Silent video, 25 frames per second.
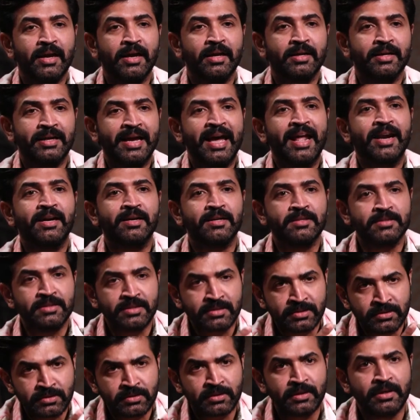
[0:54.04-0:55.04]

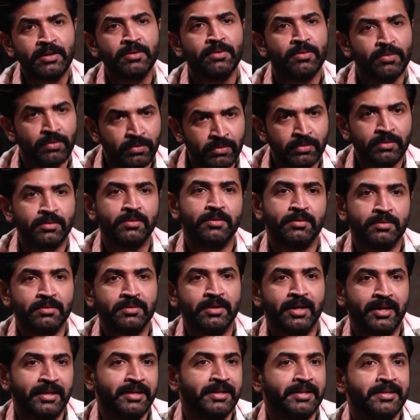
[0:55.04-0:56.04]
characterization le
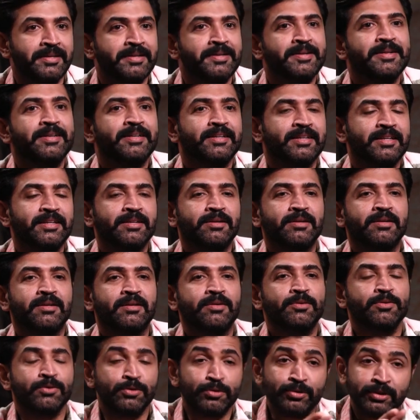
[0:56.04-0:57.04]
unnai
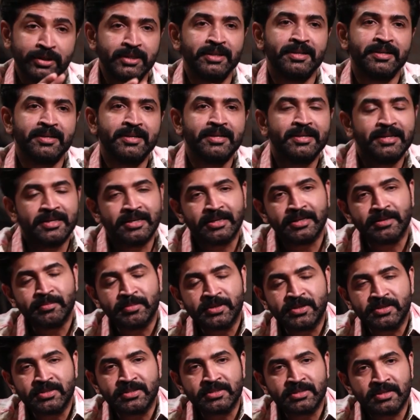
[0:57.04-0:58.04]
untundi
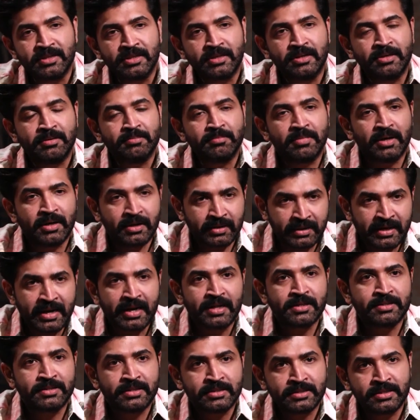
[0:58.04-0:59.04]
because mana
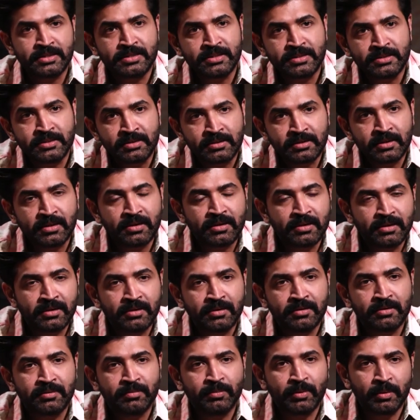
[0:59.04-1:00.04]
characterization
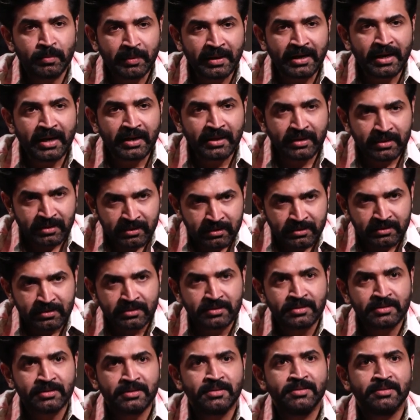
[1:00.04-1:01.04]
will be like
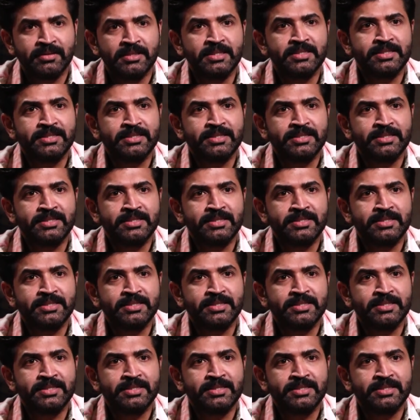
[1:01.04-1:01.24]
this